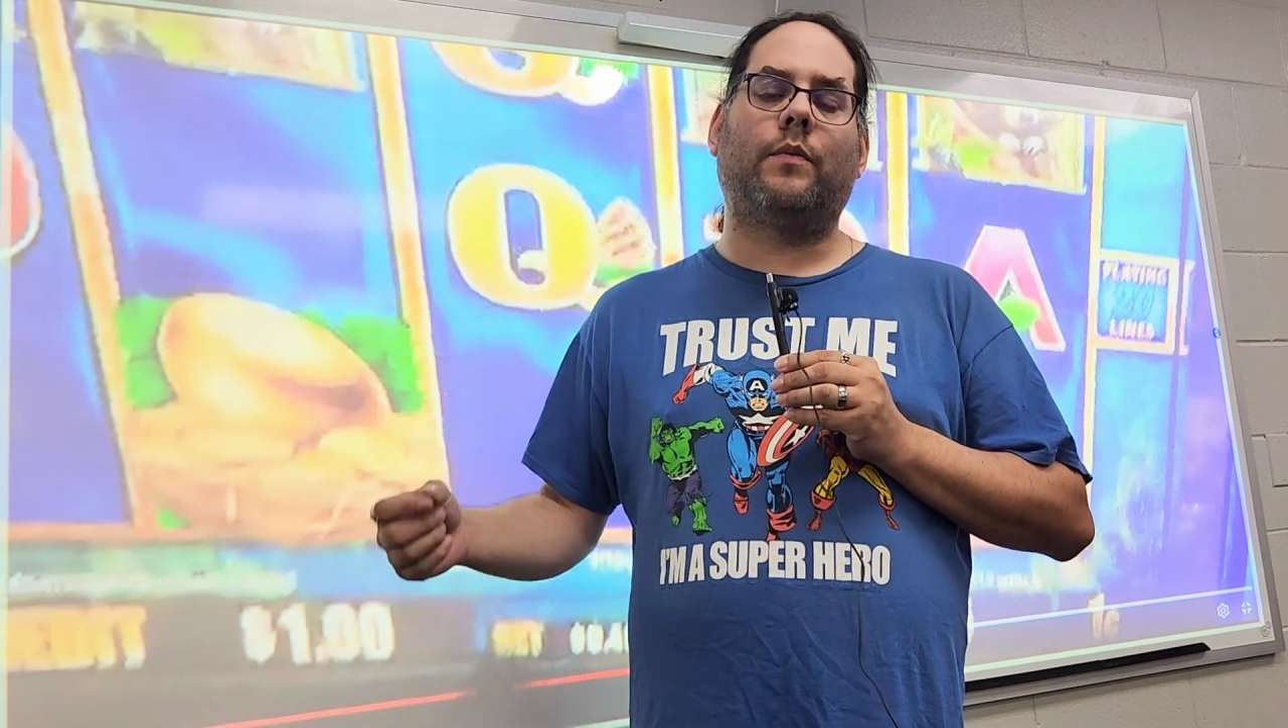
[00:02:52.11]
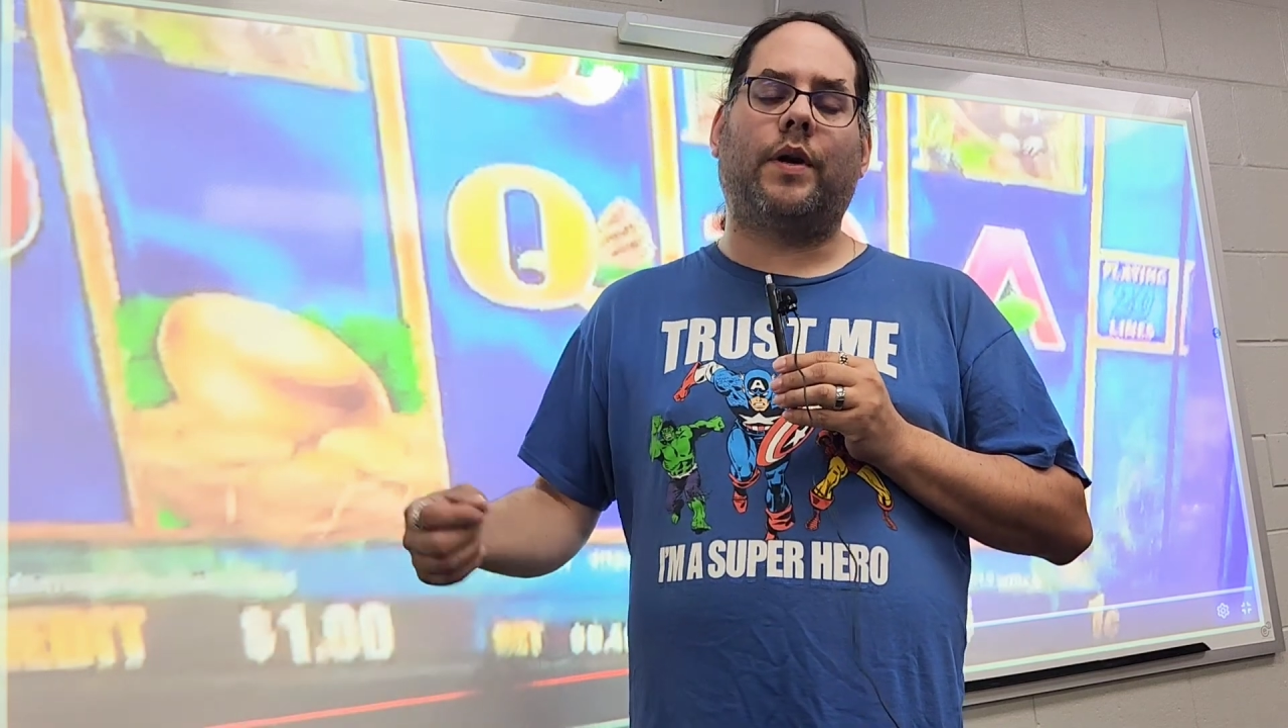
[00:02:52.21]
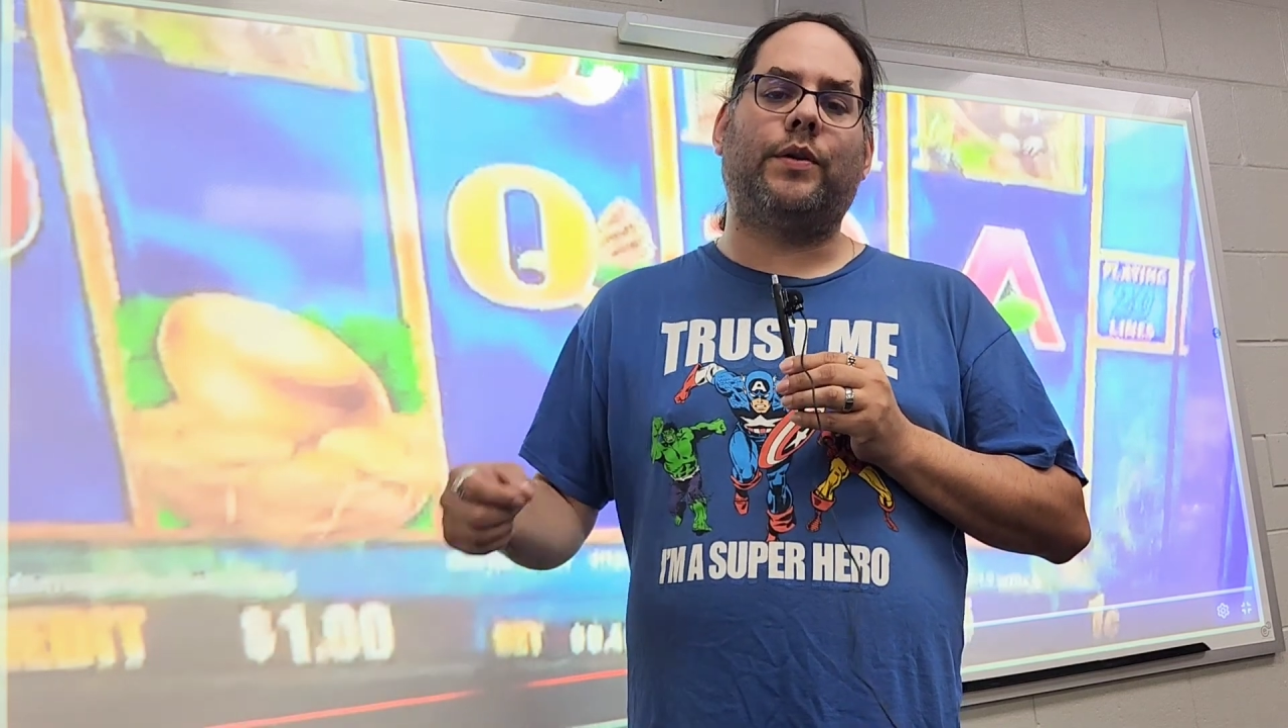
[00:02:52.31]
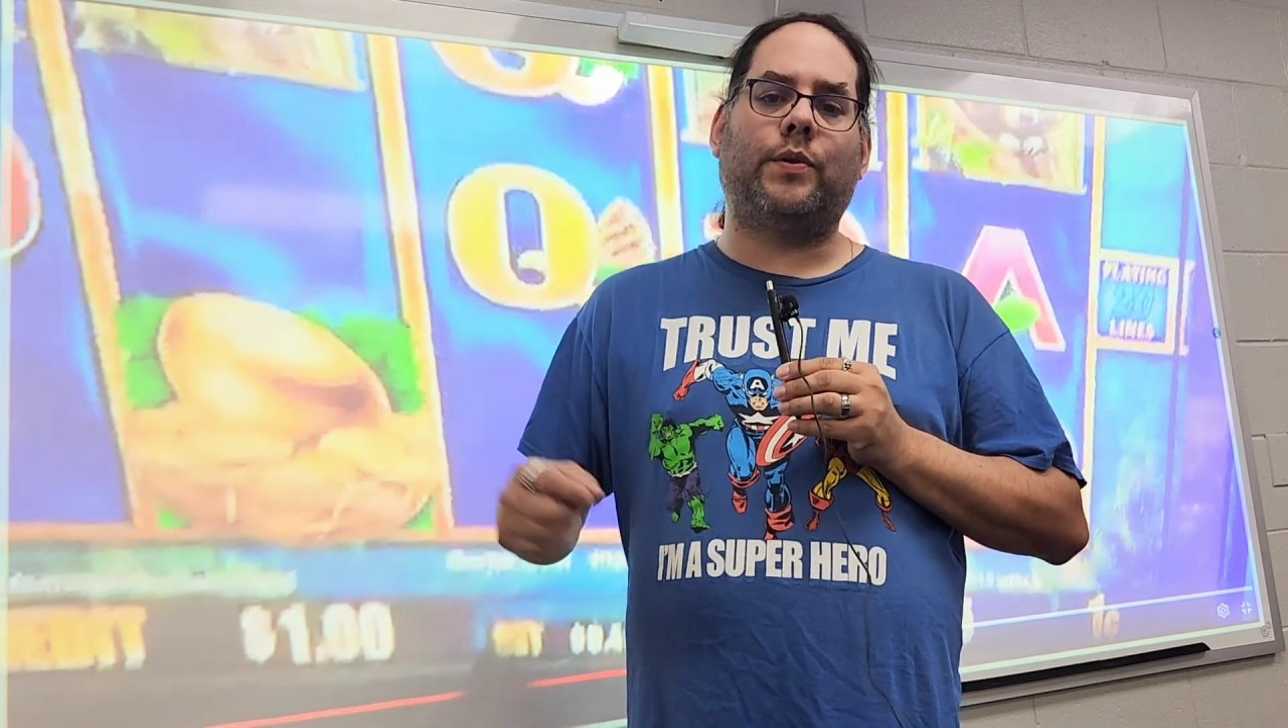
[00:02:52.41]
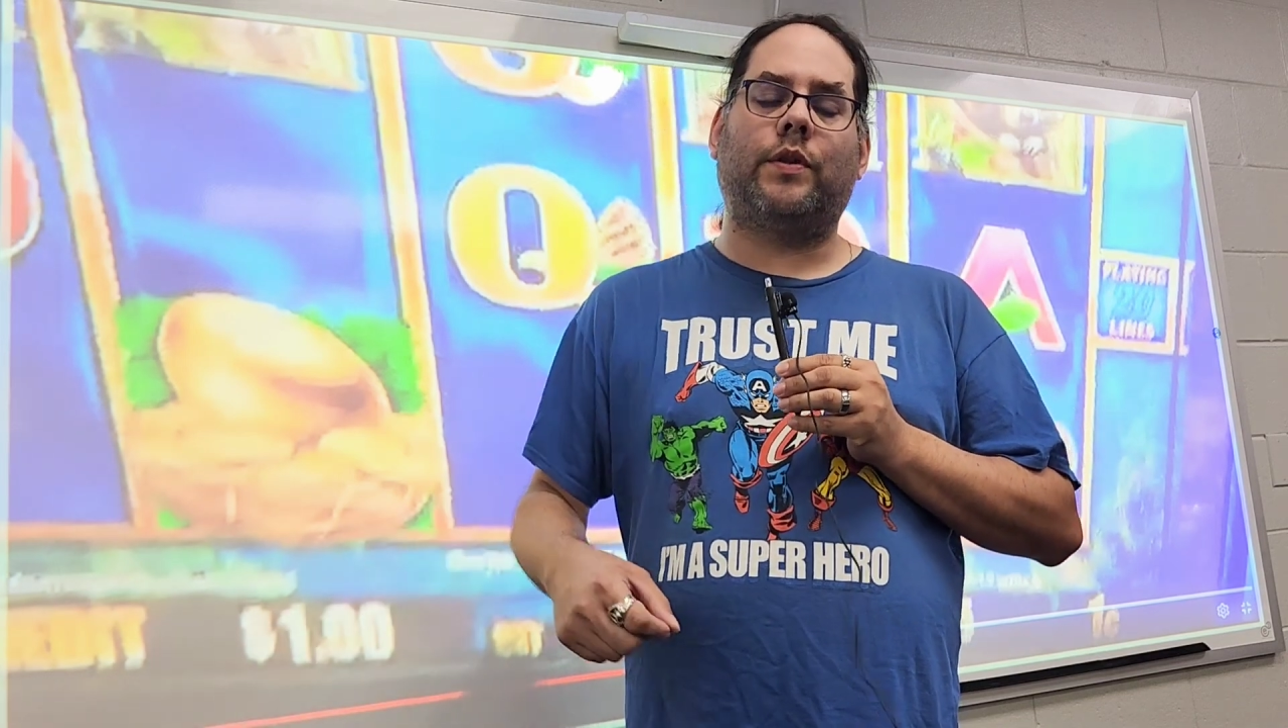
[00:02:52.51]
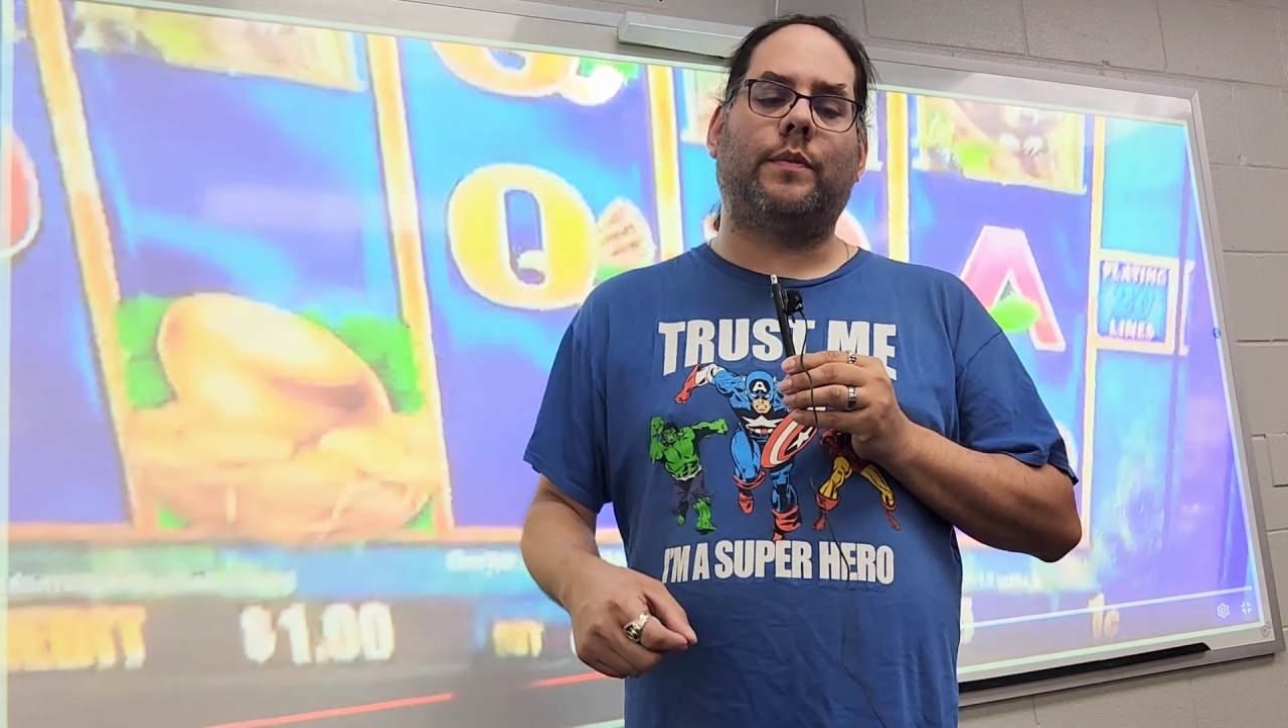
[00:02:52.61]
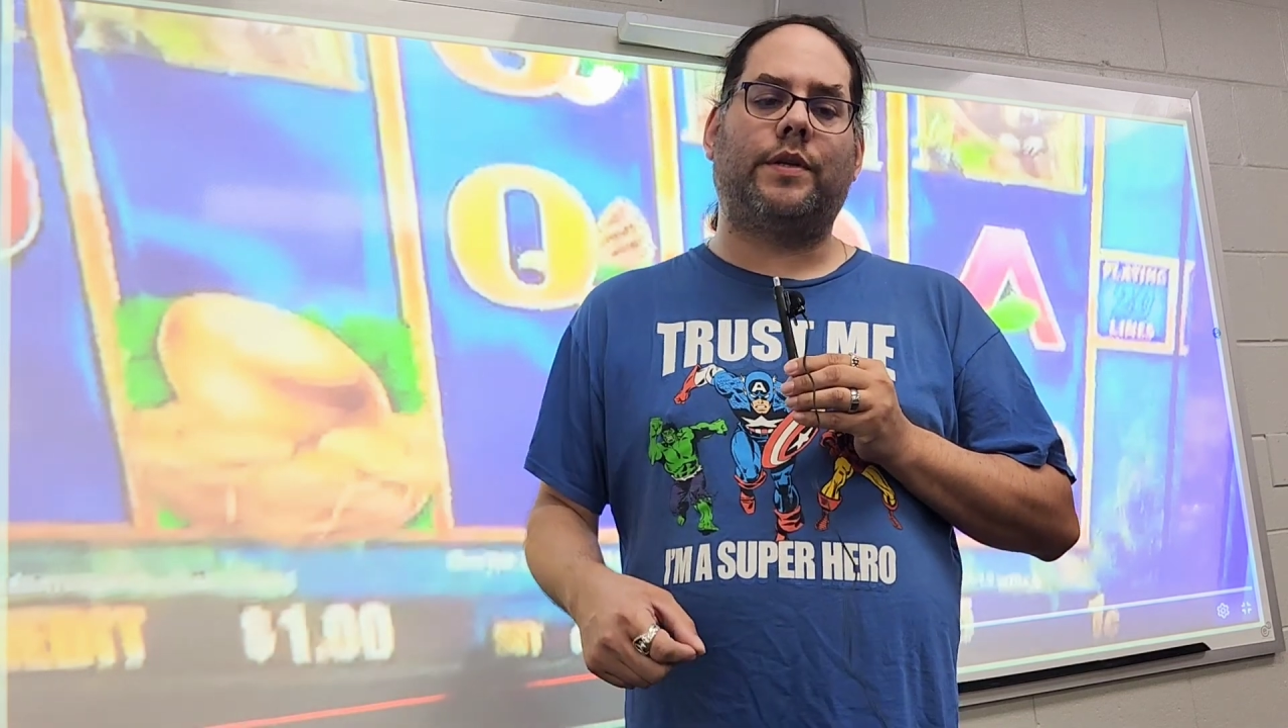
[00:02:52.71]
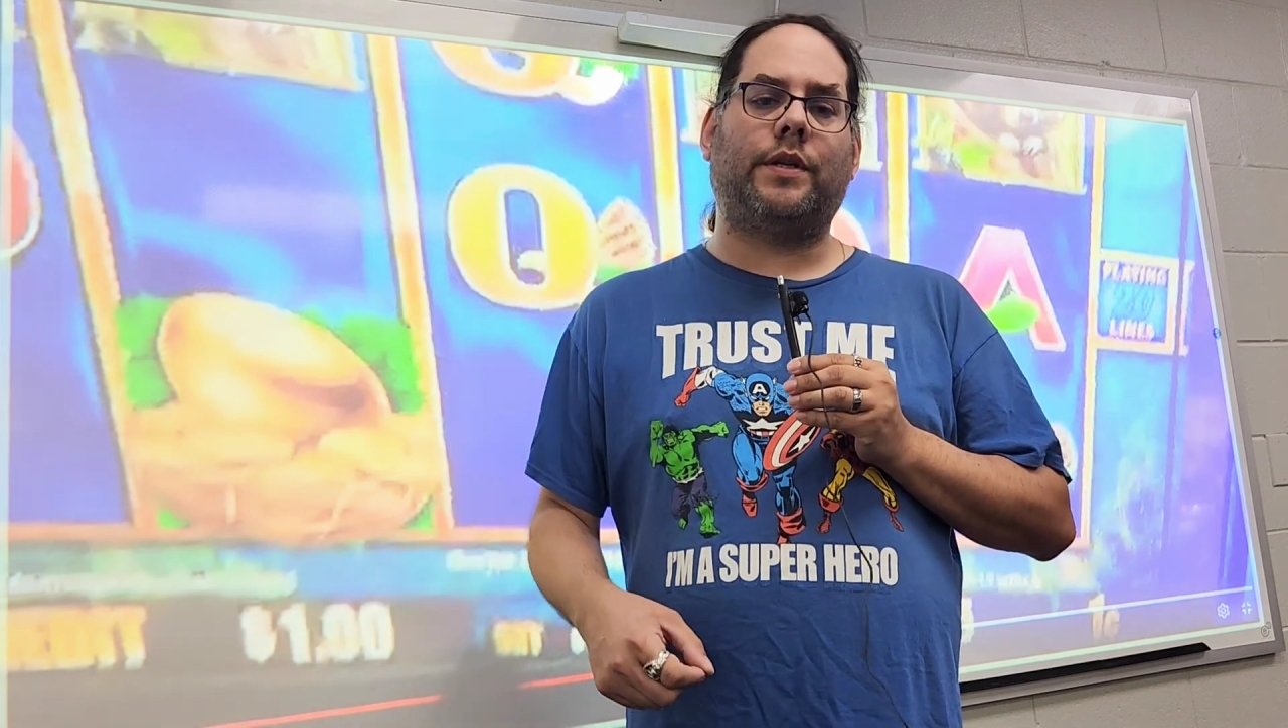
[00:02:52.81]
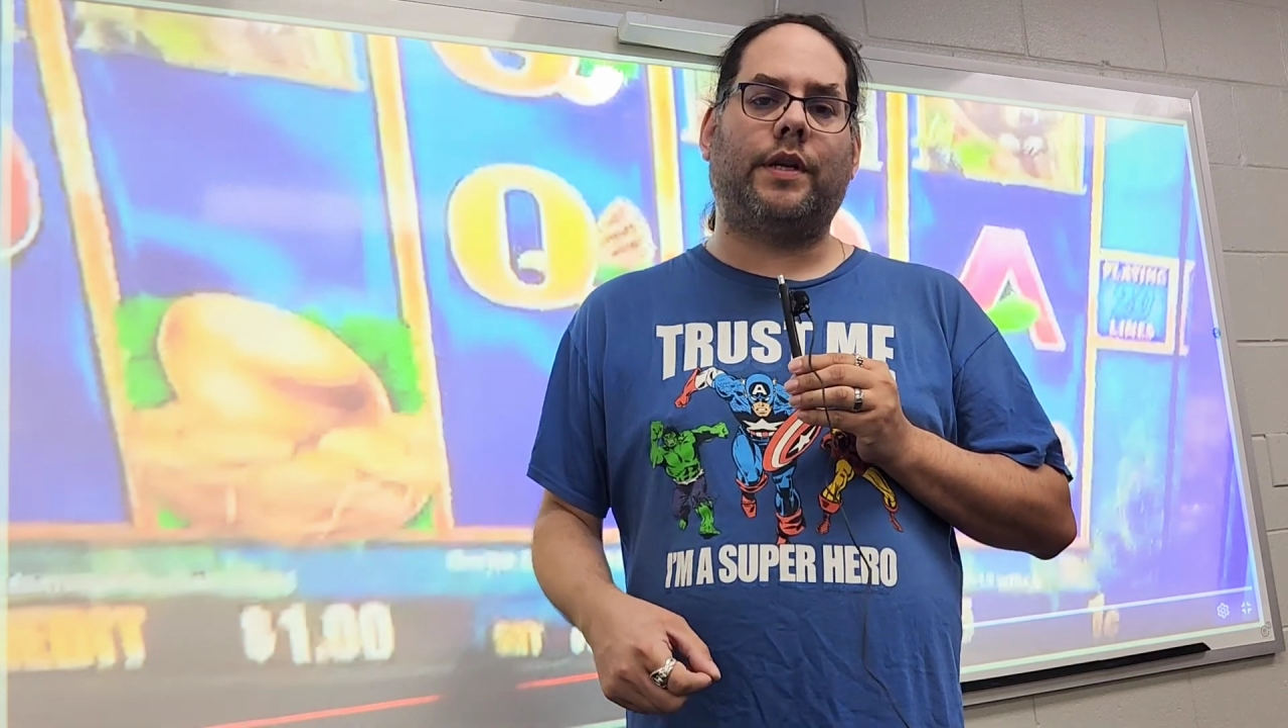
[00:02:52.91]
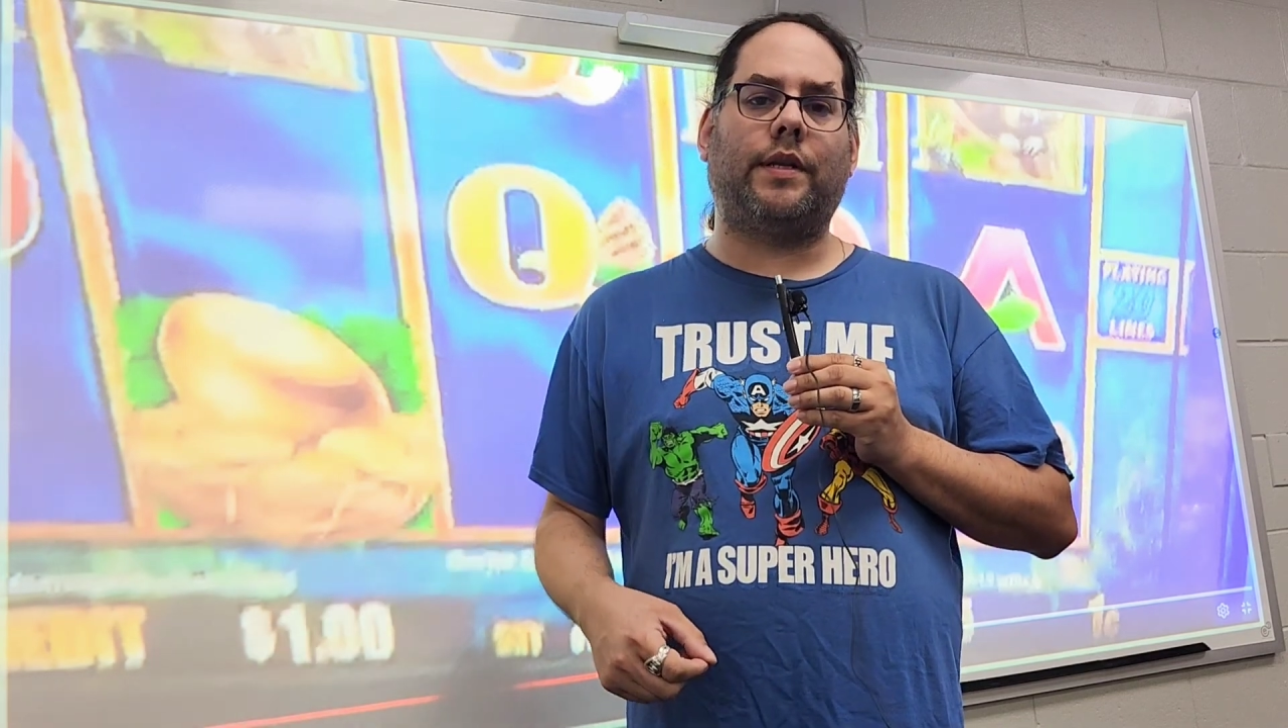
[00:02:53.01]
money to the
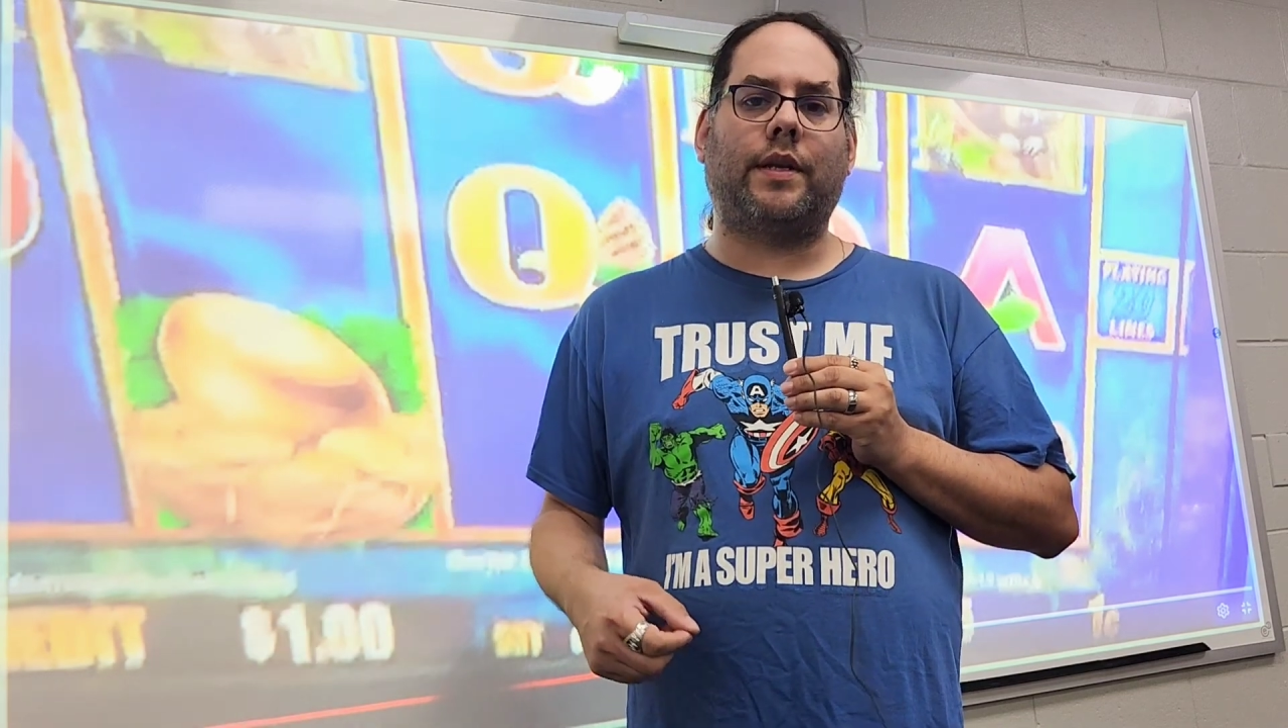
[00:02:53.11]
machine